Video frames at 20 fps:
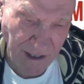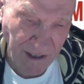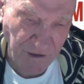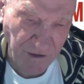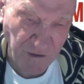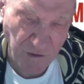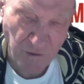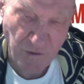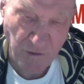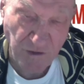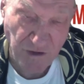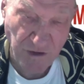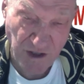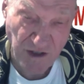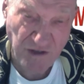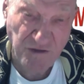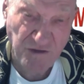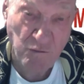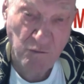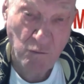to
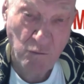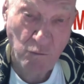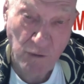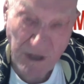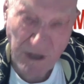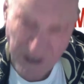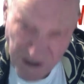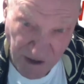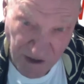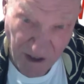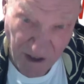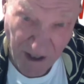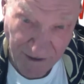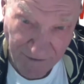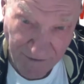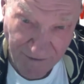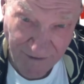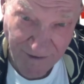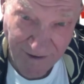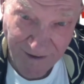just risk it
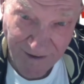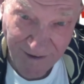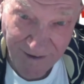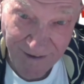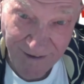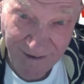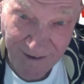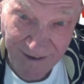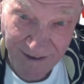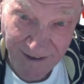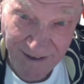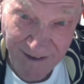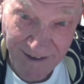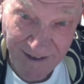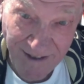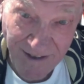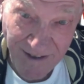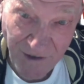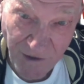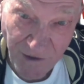
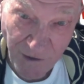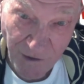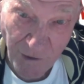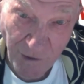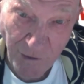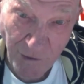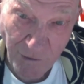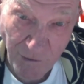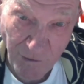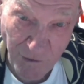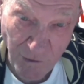you you